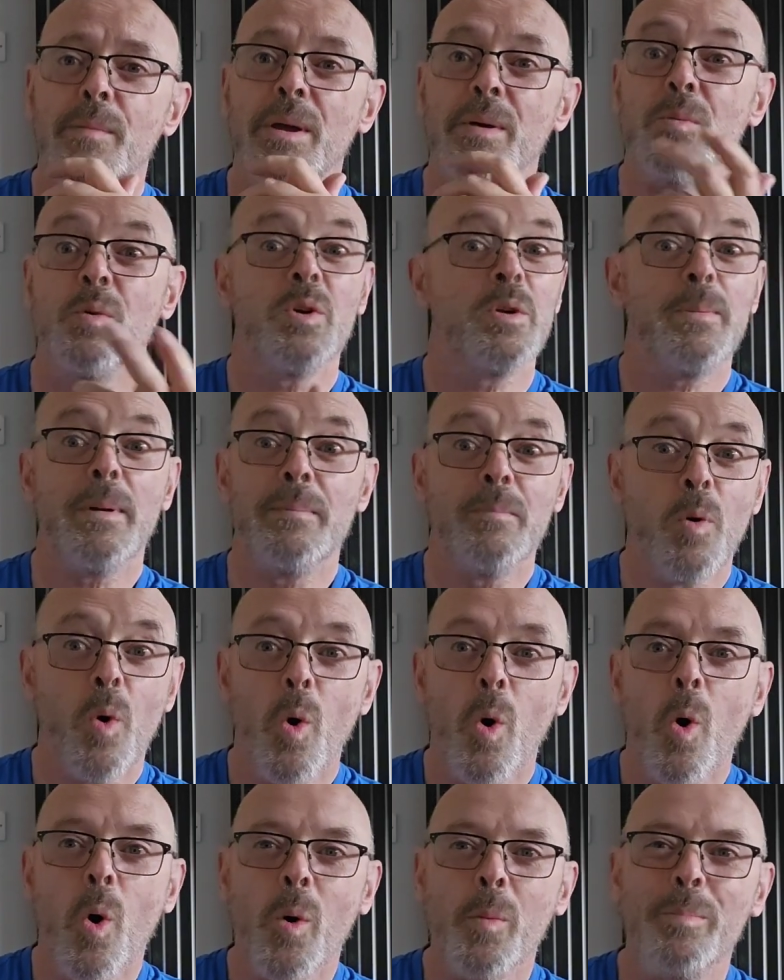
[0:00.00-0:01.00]
It would have been
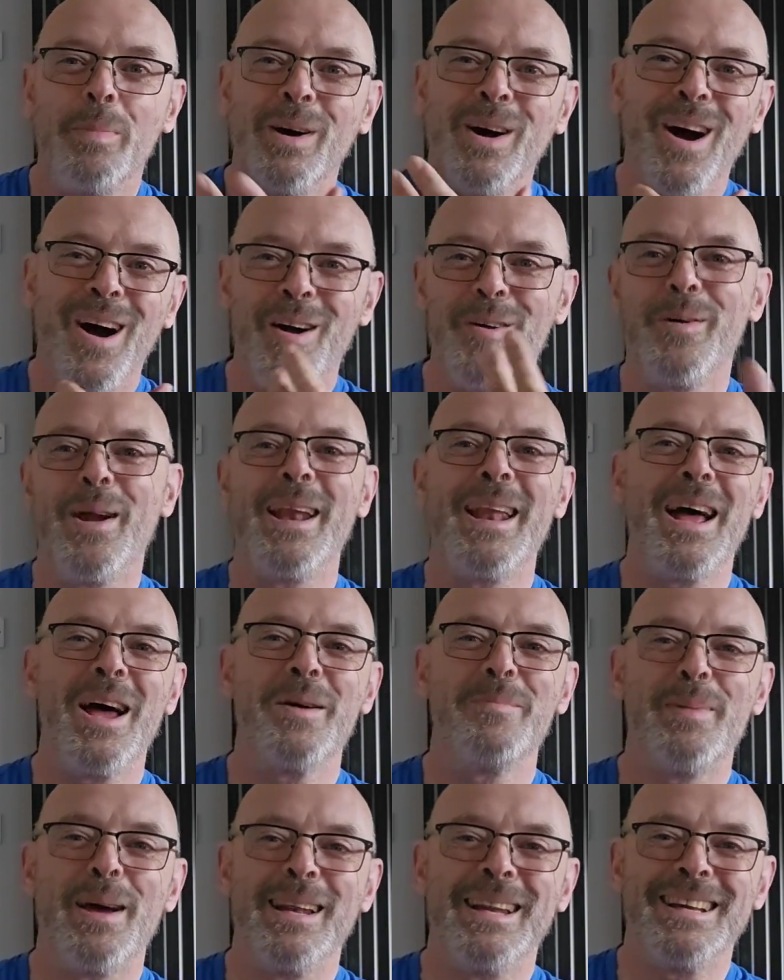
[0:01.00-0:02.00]
more, but I ran
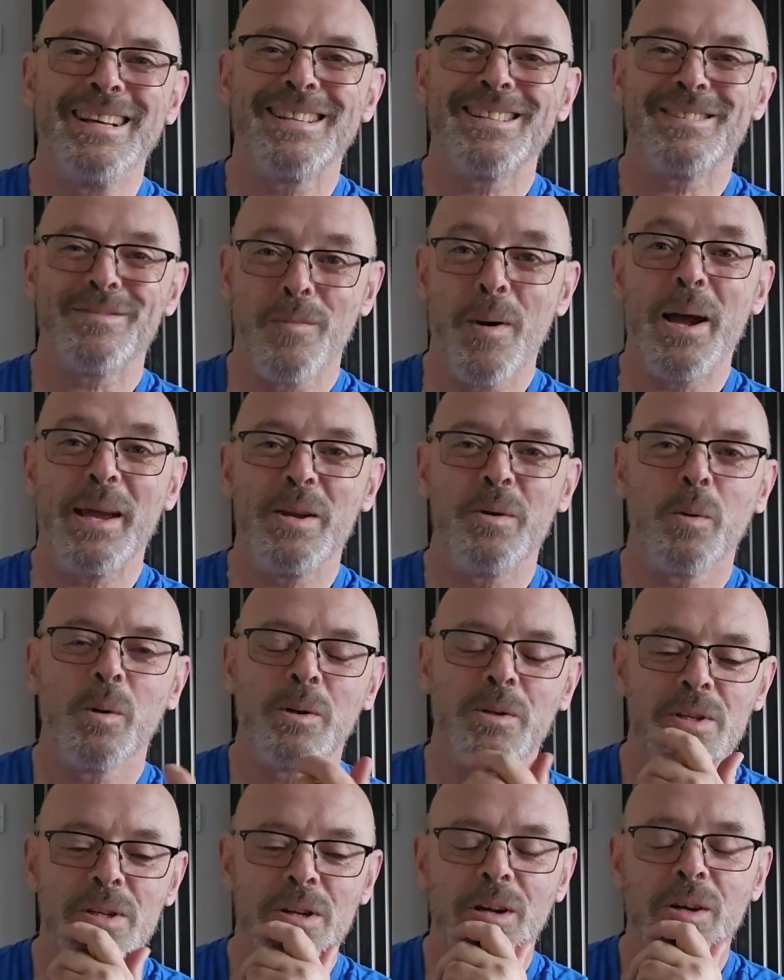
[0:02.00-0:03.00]
out of pellets, Wade
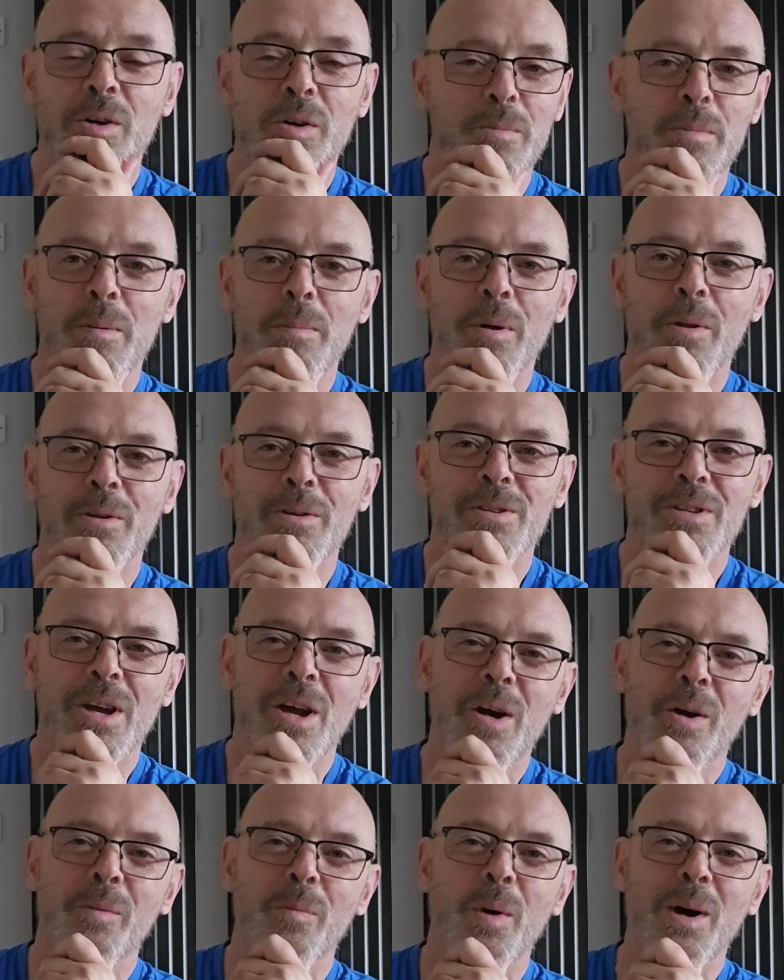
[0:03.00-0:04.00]
ones, and I couldn't be bothered to
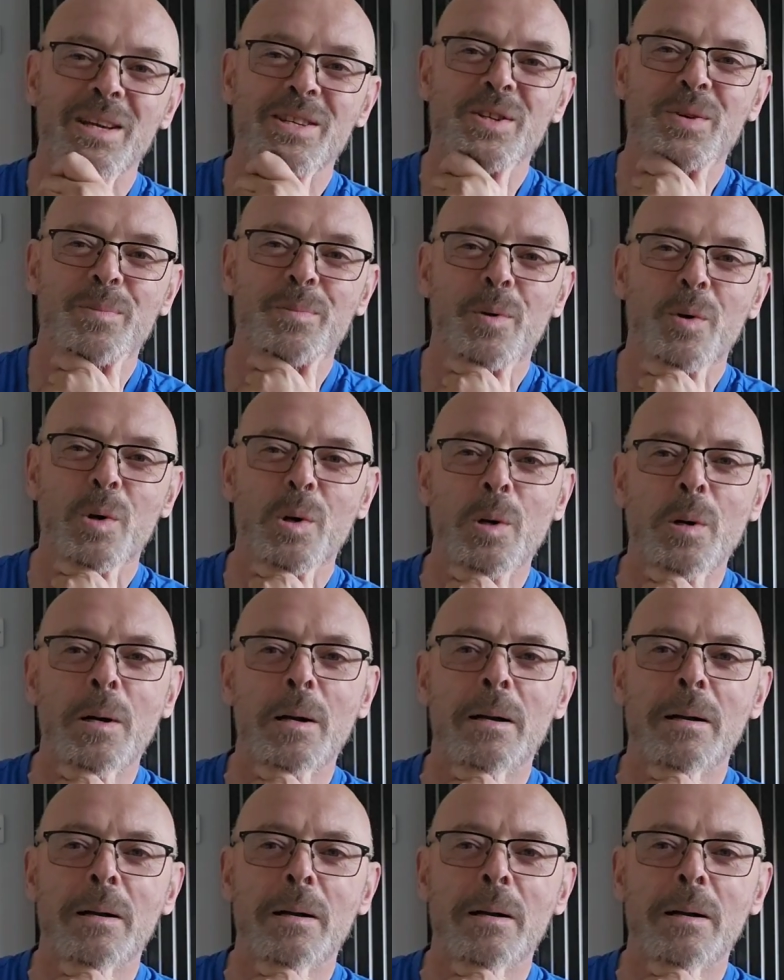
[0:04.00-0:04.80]
go and buy some more.